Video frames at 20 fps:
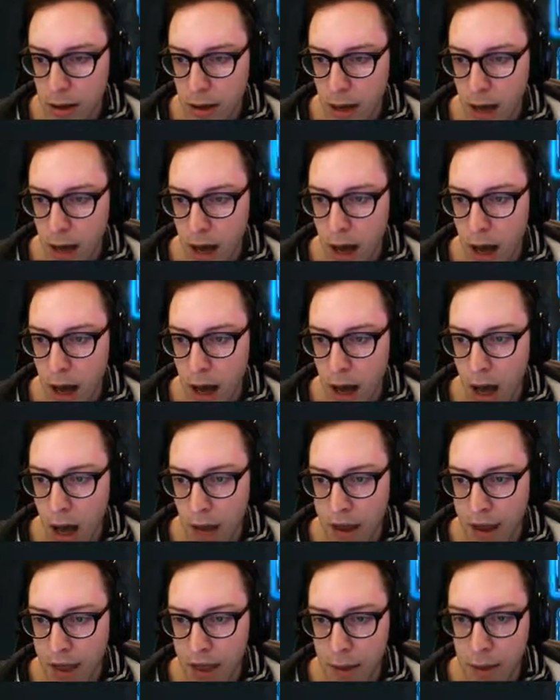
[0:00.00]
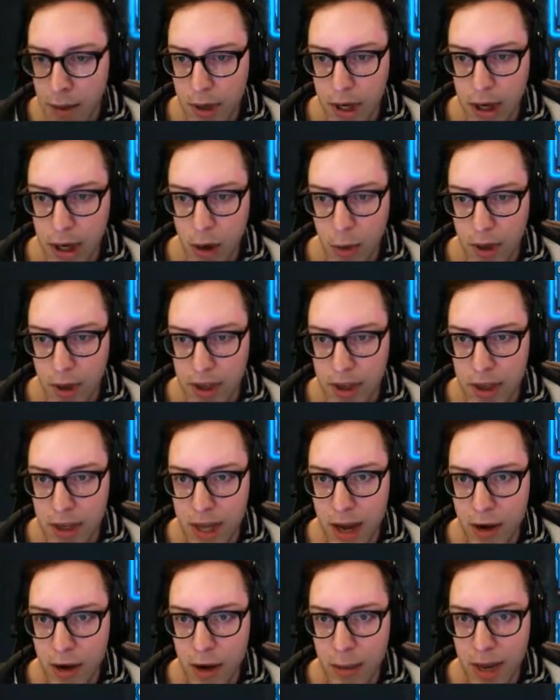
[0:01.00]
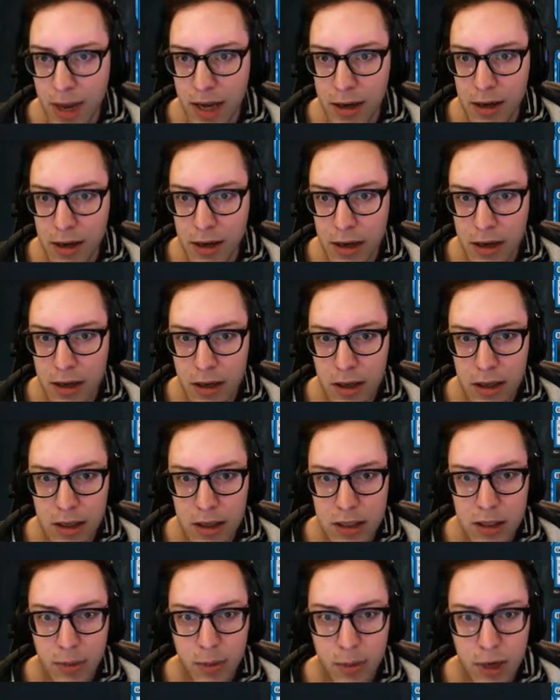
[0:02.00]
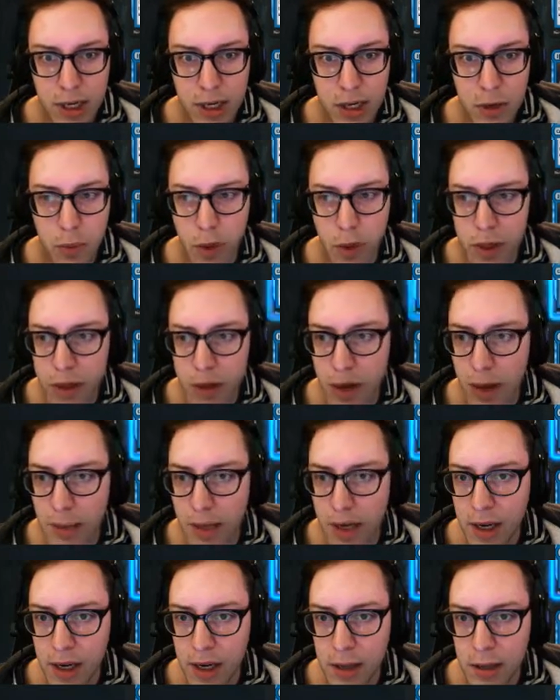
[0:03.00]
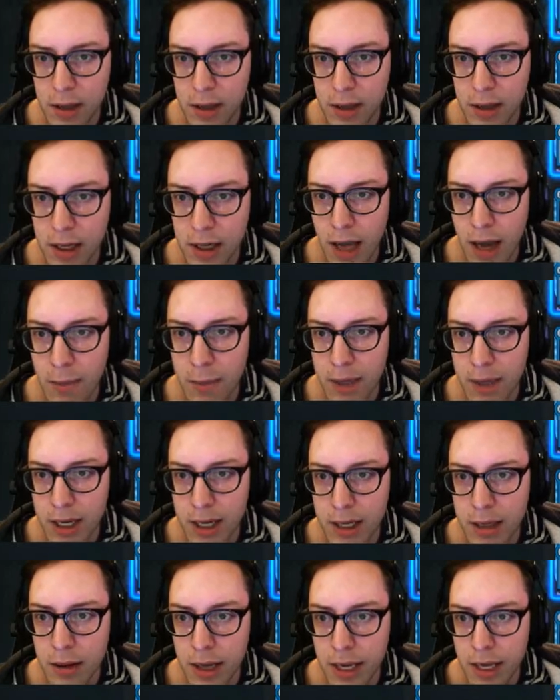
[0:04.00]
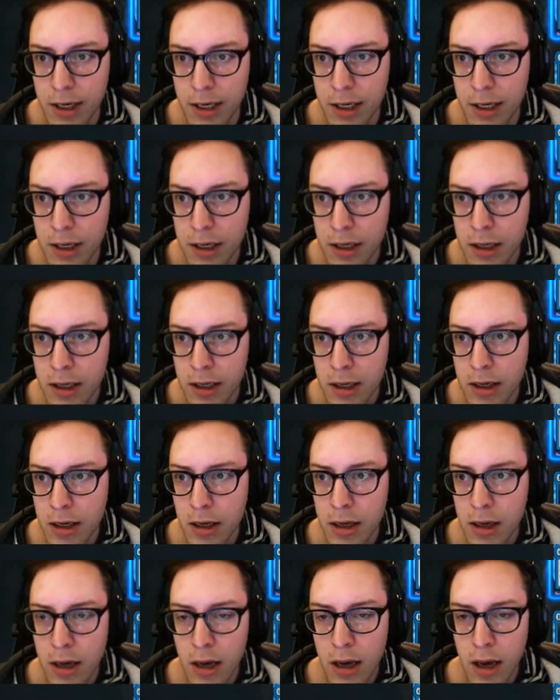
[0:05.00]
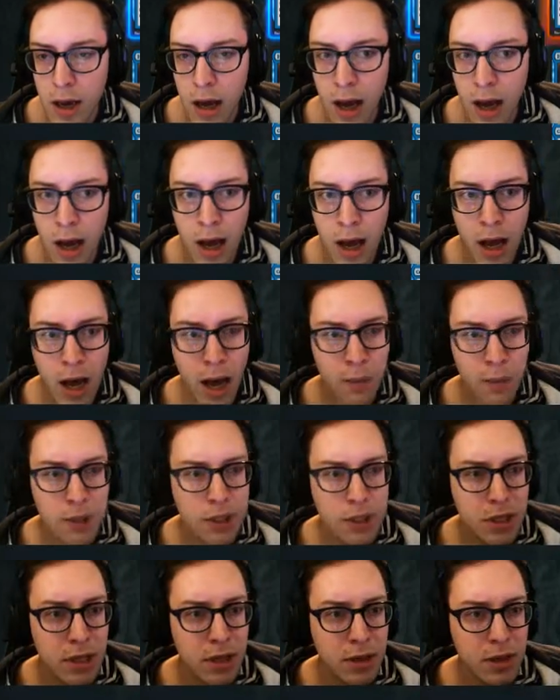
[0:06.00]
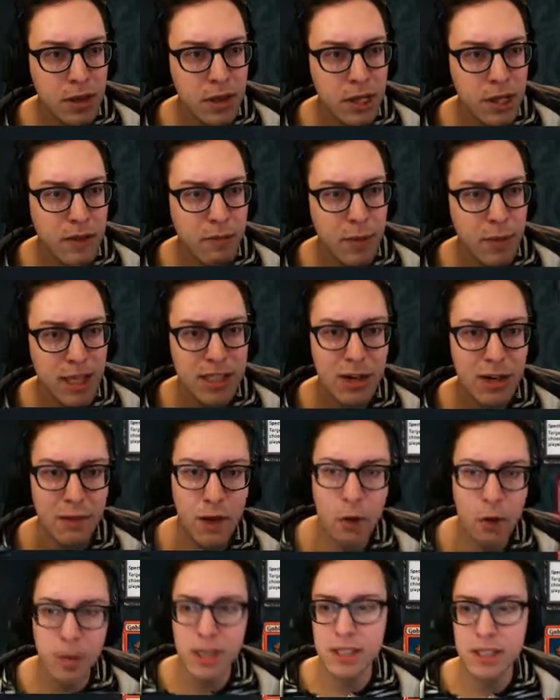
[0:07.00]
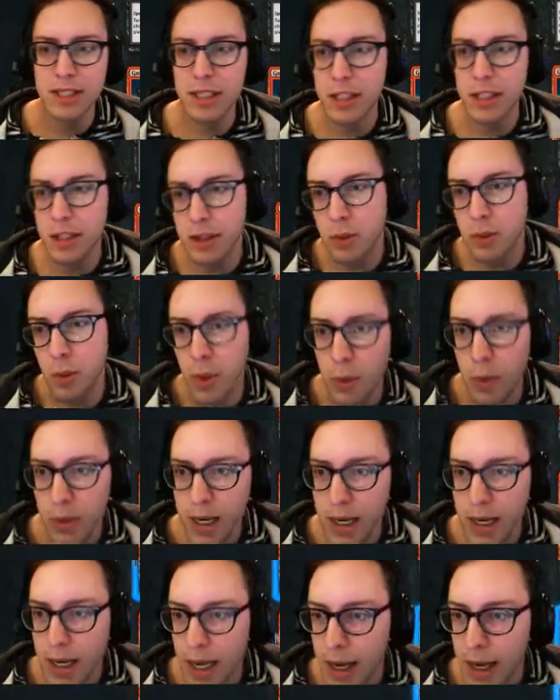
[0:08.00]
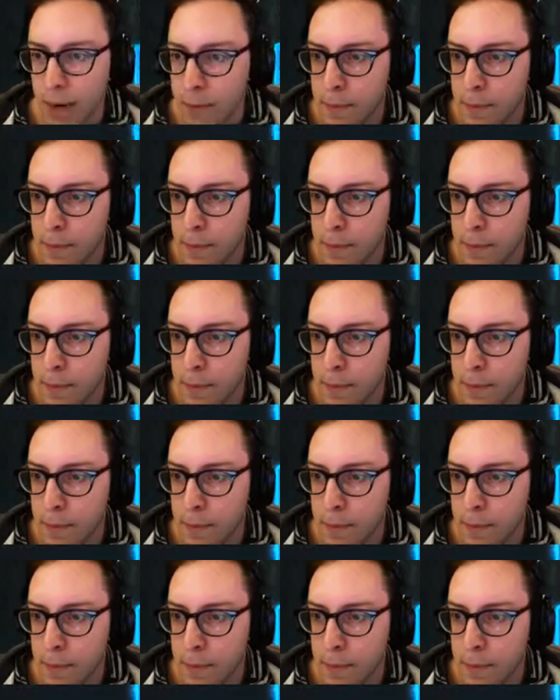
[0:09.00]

I think I'm going to go with Terramander. It's a pretty good one-drop that can get big later. I'm just going to leave myself open and see what we can get.